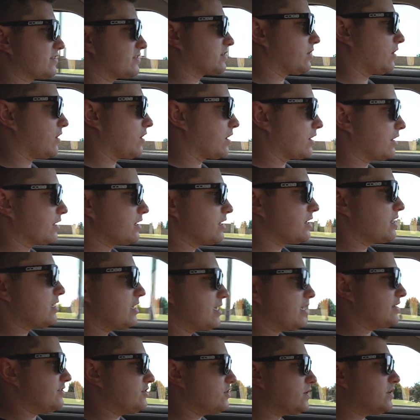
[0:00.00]
this car
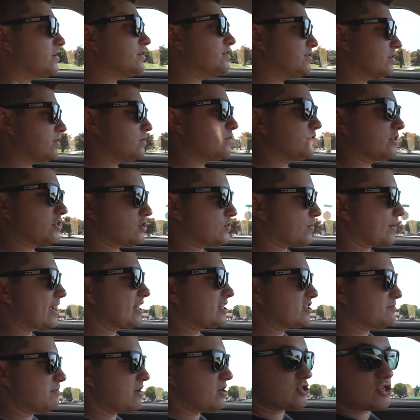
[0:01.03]
is you can tune the
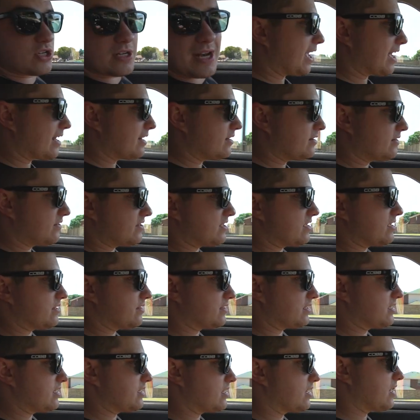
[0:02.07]
transmission and
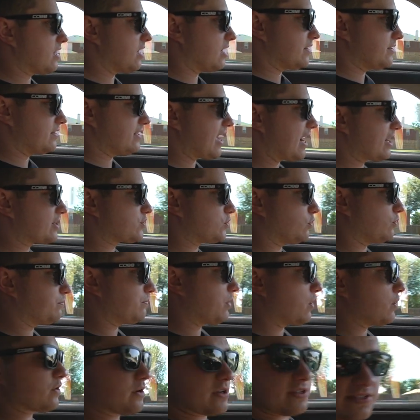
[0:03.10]
the actual motor